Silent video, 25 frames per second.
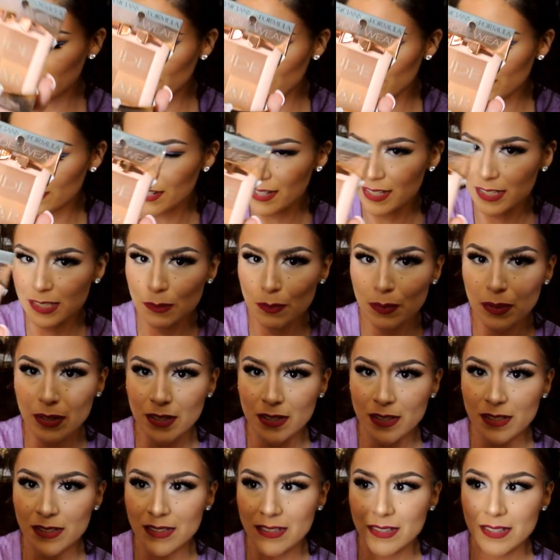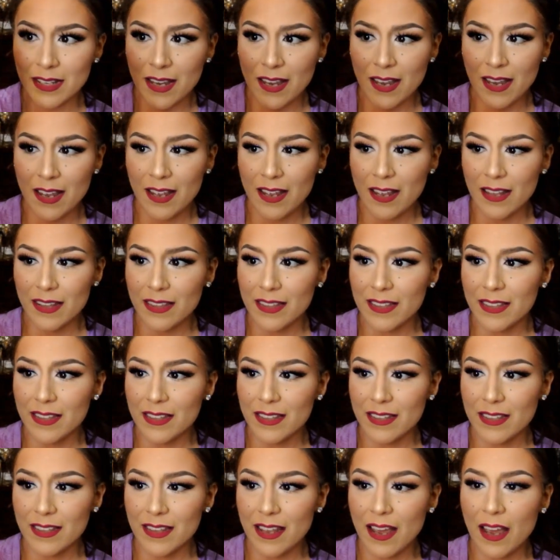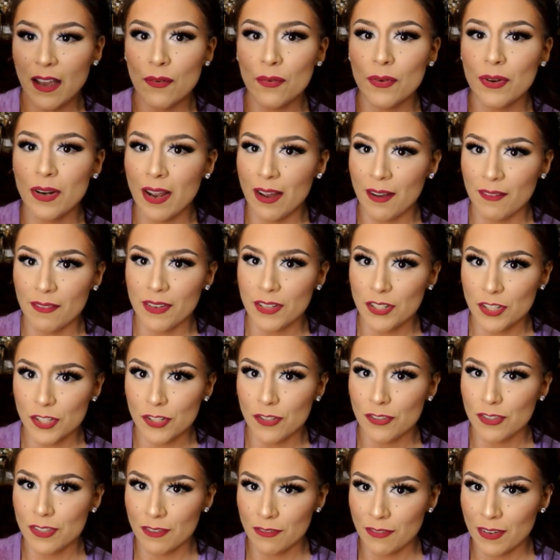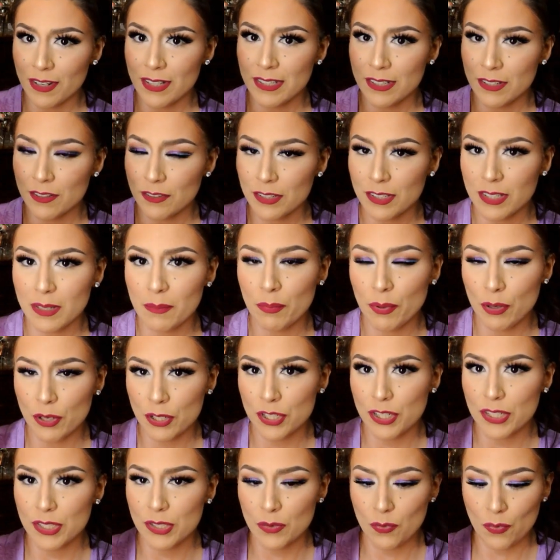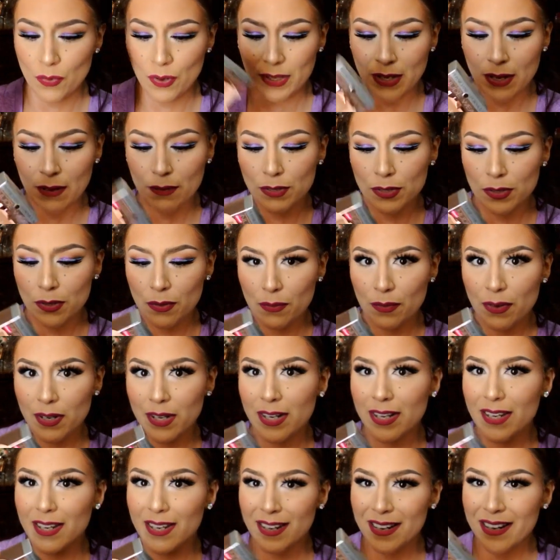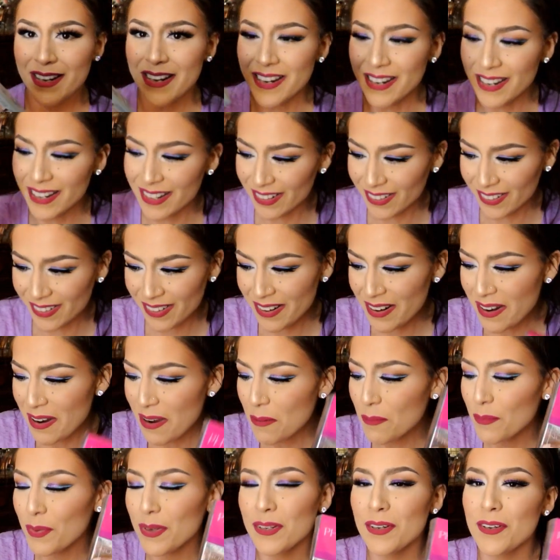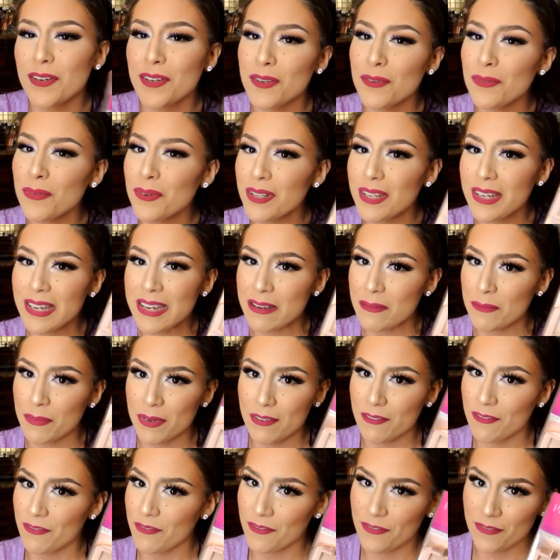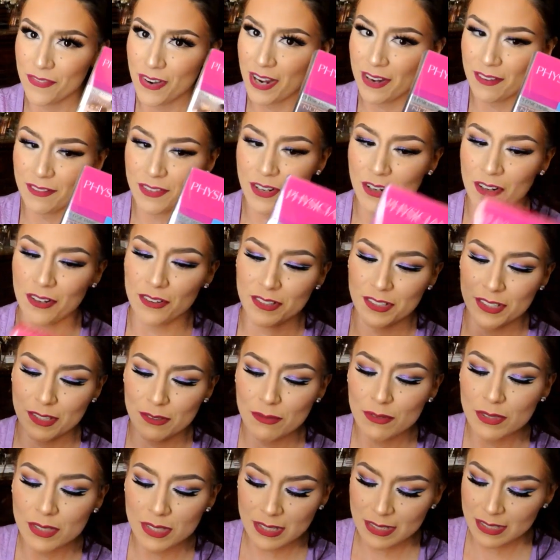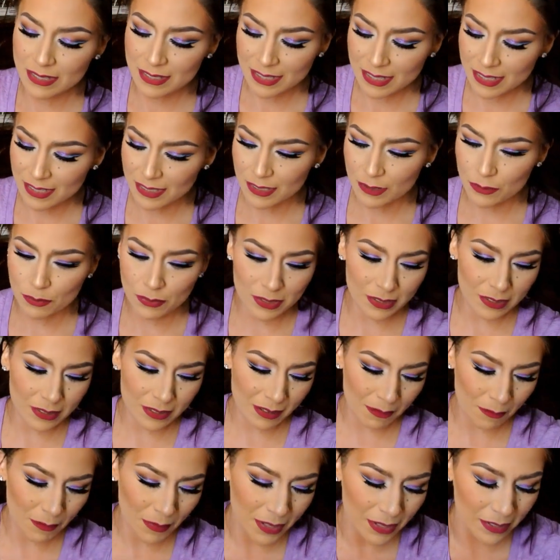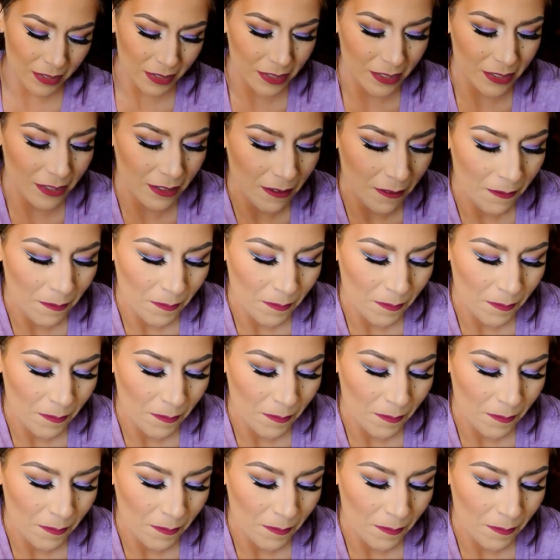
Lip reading: goodness, because I would have issues if I seriously purchased one that was already in here. But no, you really can't beat $5. This was a must.